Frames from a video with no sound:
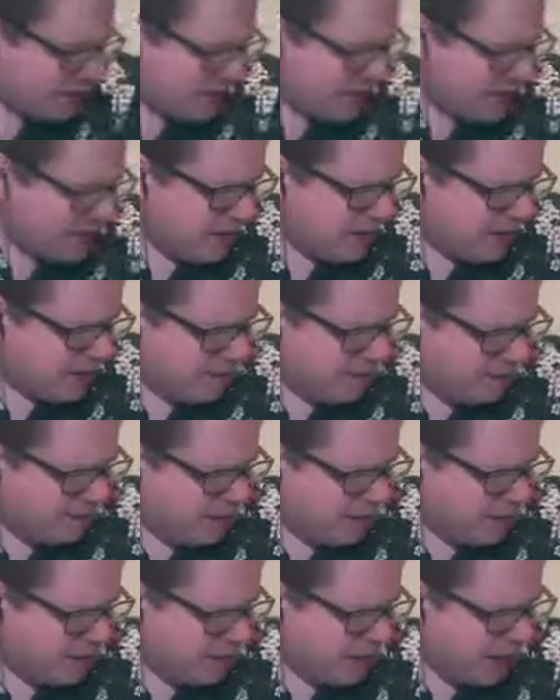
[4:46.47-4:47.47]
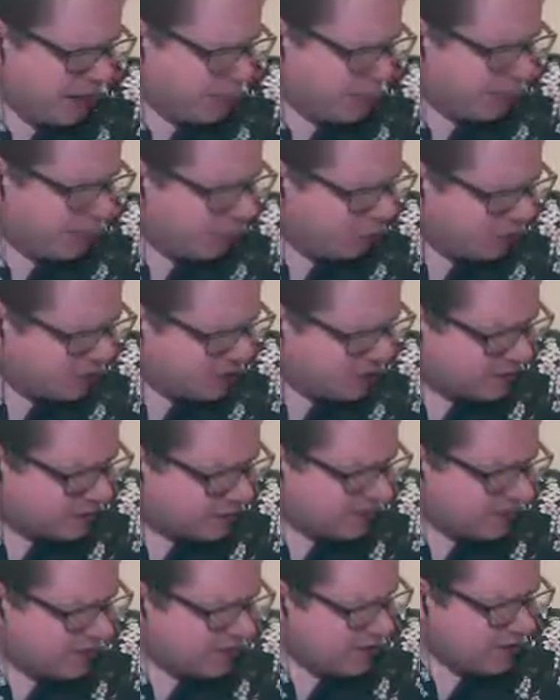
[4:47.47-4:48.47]
They find them
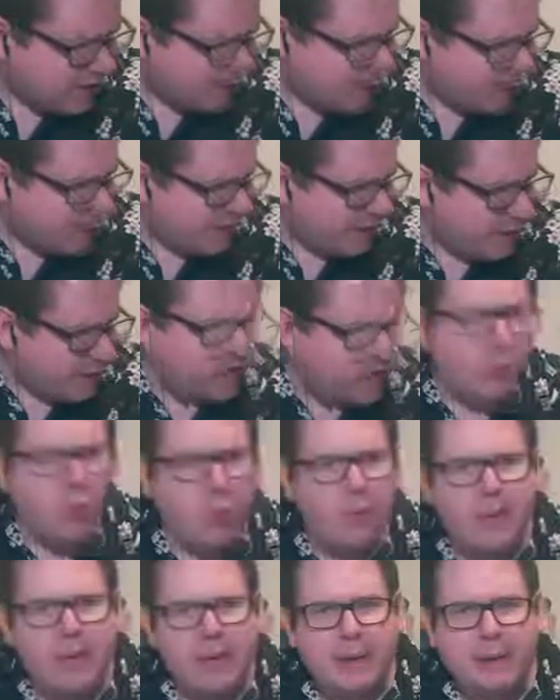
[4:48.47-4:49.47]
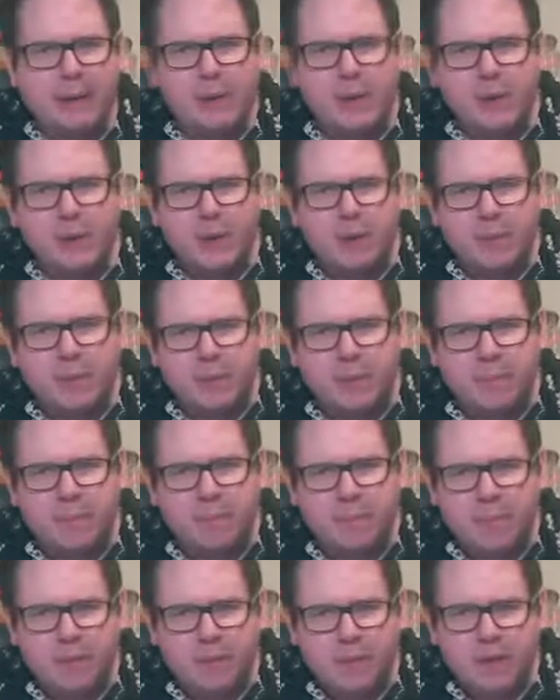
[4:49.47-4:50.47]
abhorrent. They don't want people doing
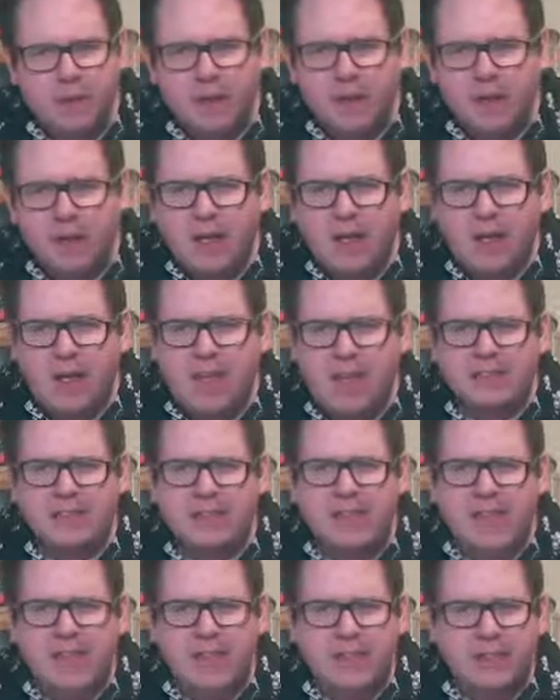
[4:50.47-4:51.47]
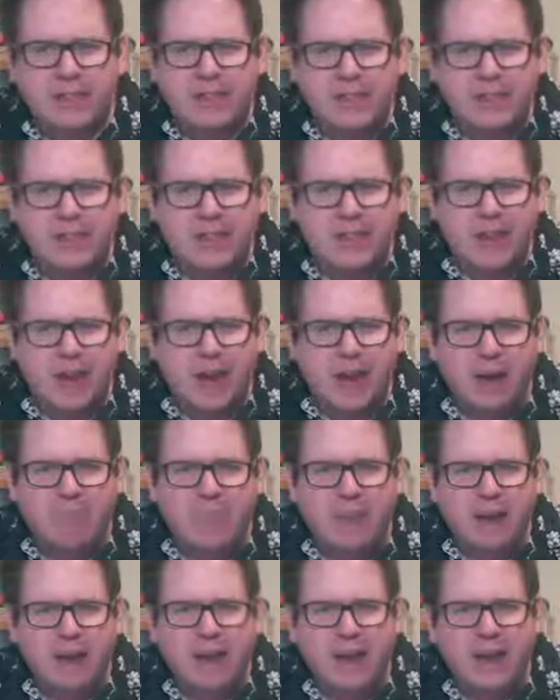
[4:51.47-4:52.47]
them, and every single
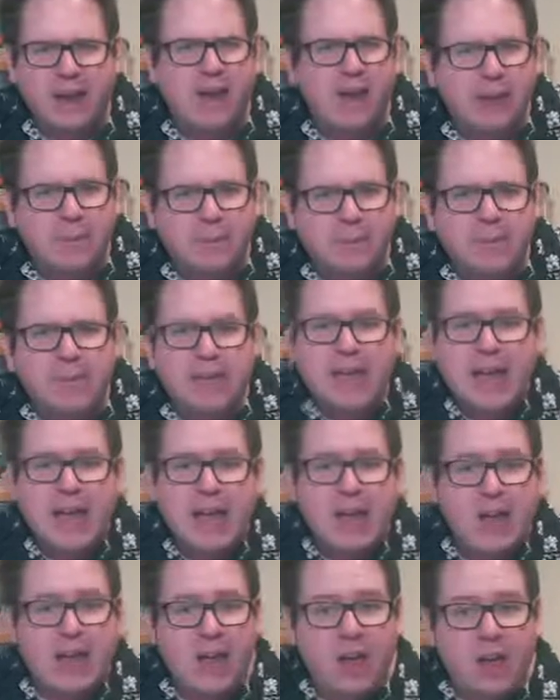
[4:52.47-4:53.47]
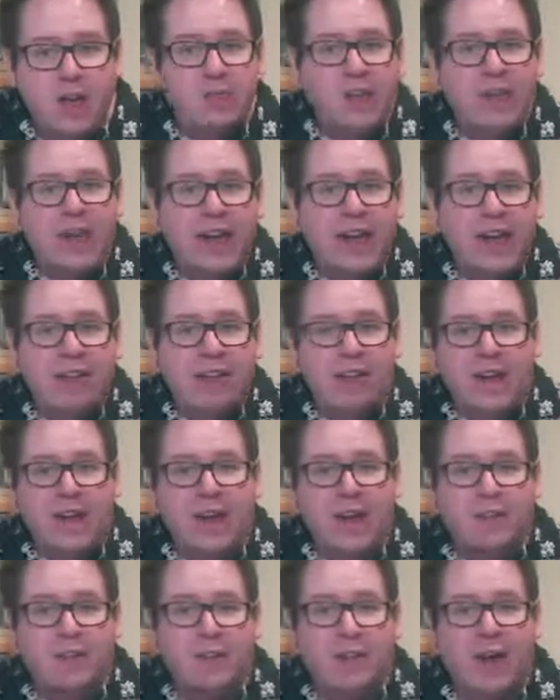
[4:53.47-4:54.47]
time it happens. Hello,
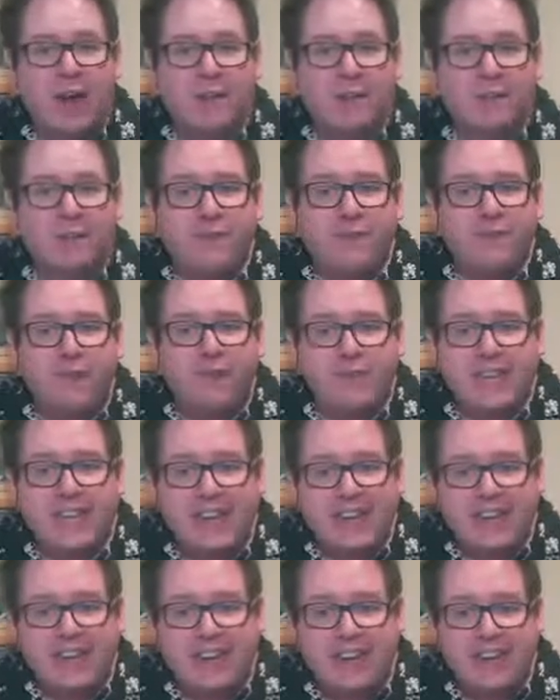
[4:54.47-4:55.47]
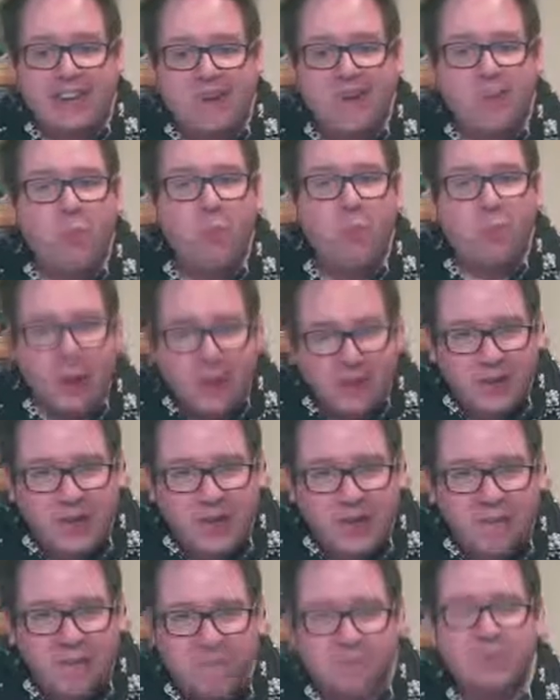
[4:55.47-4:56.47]
Red, with a party of 14.
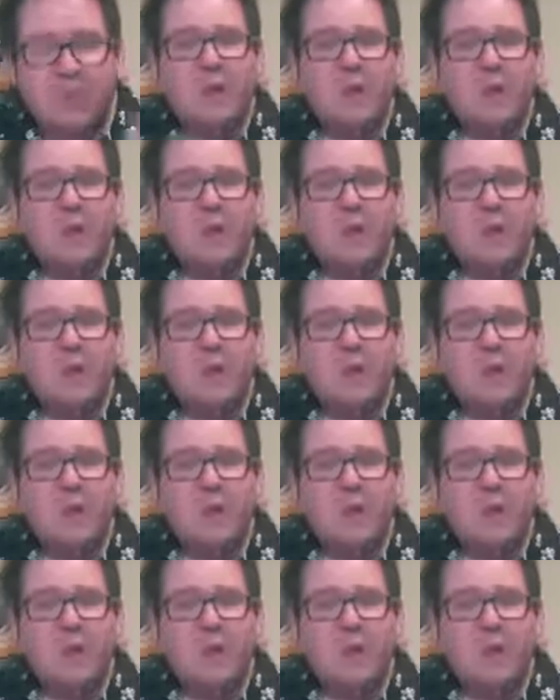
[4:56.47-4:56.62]
Welcome,